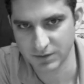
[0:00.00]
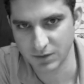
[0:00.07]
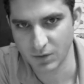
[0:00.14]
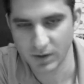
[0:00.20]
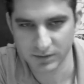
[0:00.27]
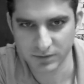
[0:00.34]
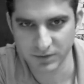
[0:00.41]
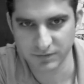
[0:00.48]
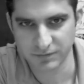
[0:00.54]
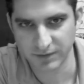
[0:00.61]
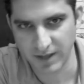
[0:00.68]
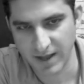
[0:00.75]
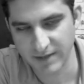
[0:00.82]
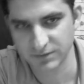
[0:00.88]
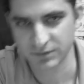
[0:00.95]
to go out to a
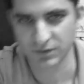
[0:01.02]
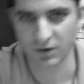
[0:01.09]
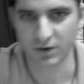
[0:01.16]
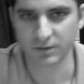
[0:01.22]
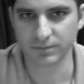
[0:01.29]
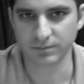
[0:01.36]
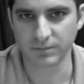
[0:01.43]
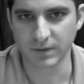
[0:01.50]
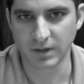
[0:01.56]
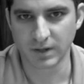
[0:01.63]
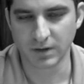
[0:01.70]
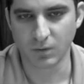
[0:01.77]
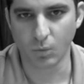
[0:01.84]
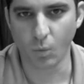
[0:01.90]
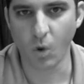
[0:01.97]
flat and start
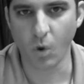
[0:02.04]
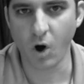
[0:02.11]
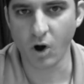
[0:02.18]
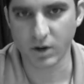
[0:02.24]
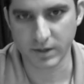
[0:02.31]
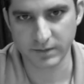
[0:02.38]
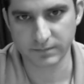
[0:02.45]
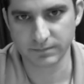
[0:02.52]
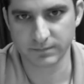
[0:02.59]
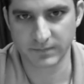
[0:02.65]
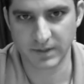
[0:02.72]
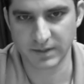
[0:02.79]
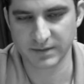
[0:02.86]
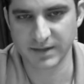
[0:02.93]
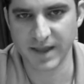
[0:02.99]
walking
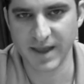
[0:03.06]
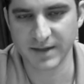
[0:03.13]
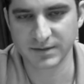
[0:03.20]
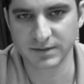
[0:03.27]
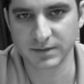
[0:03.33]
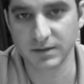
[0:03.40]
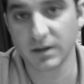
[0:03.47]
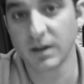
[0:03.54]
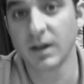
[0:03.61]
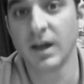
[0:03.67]
and casting?